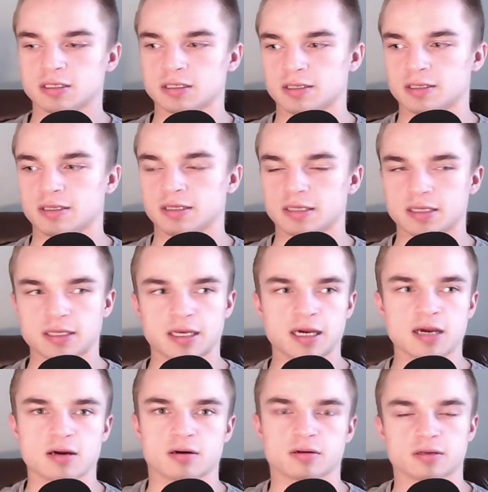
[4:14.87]

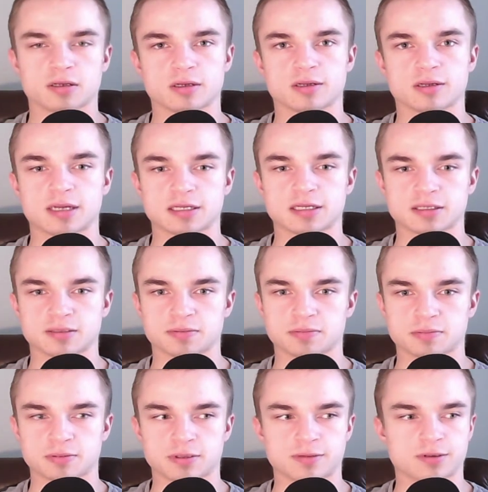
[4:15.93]
yeah, that's
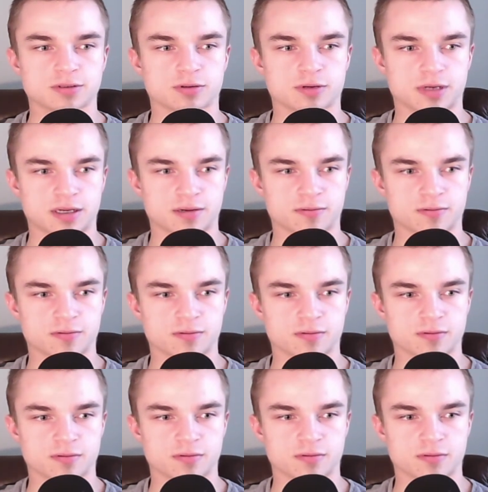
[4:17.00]
pretty much all I have
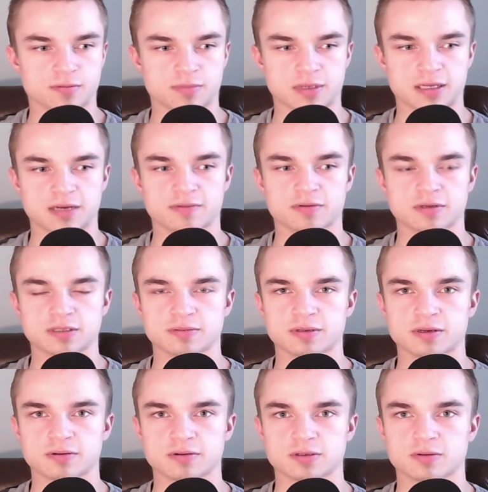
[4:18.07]
planned for this
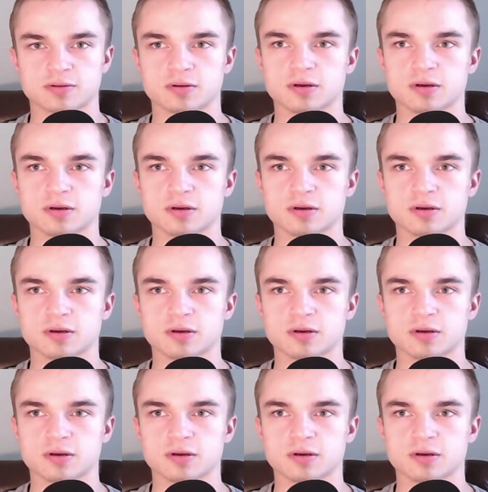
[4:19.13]
video. So